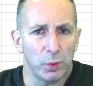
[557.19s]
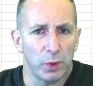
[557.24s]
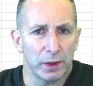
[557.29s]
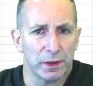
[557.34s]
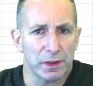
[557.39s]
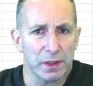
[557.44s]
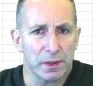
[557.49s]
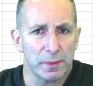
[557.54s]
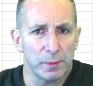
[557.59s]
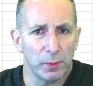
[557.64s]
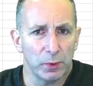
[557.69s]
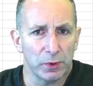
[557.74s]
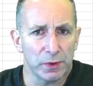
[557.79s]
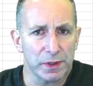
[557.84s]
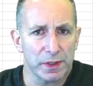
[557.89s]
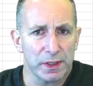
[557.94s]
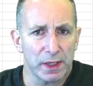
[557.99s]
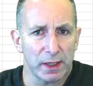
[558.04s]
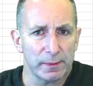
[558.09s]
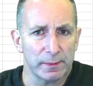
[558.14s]
one small
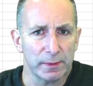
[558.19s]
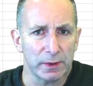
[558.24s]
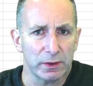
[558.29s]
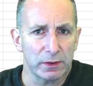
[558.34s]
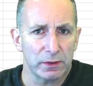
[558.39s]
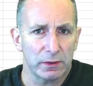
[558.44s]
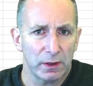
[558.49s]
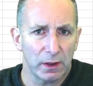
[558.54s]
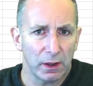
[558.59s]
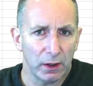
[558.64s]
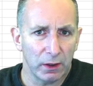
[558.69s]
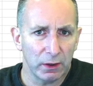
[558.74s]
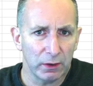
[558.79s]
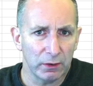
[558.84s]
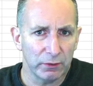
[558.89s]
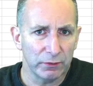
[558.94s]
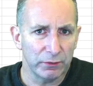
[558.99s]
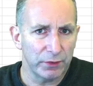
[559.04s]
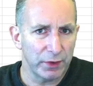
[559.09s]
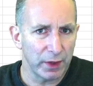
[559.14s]
segment
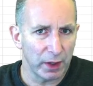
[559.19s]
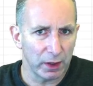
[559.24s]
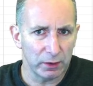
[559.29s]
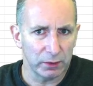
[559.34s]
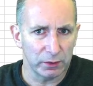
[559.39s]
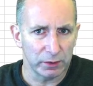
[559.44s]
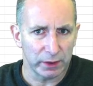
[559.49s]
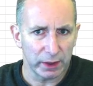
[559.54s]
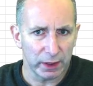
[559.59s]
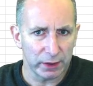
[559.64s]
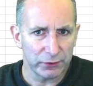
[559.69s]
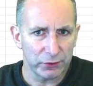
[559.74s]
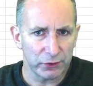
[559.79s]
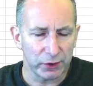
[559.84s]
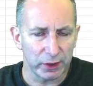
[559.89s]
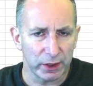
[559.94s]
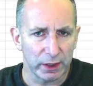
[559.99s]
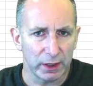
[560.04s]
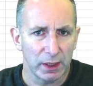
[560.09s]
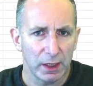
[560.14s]
of the whole
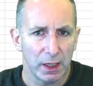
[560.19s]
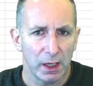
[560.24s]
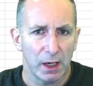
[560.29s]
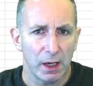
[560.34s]
country,